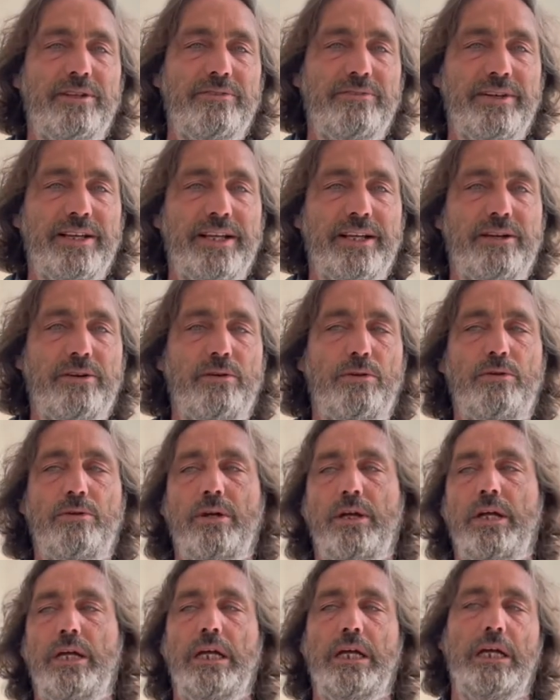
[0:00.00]
vehicle,
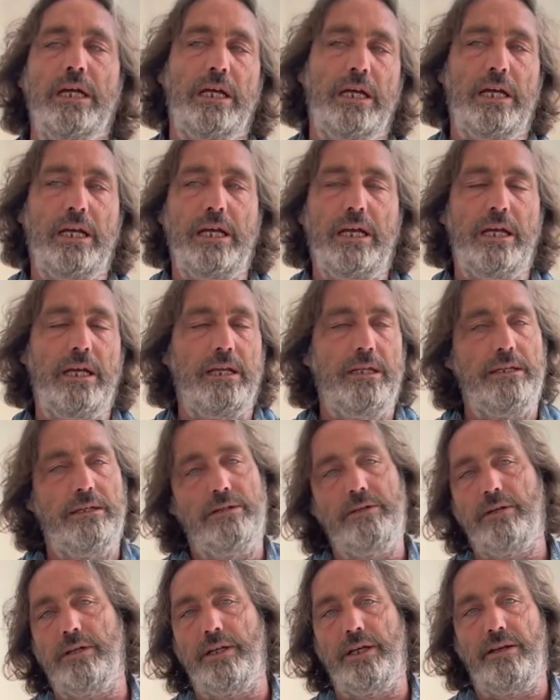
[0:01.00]
uh, you're
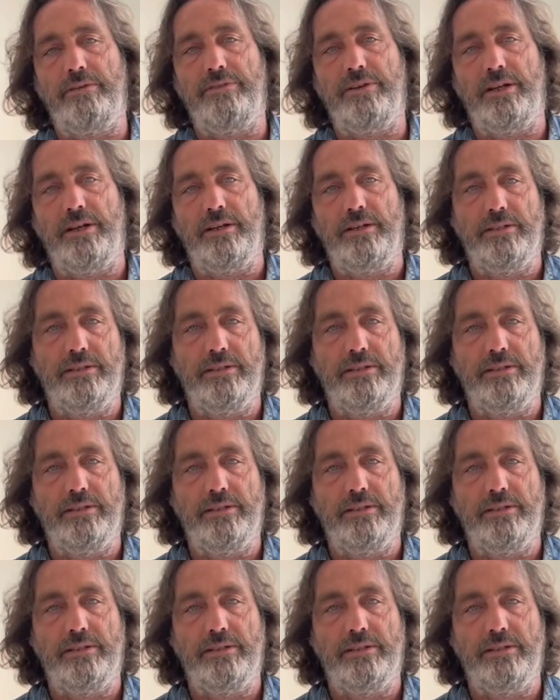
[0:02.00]
not going to go far.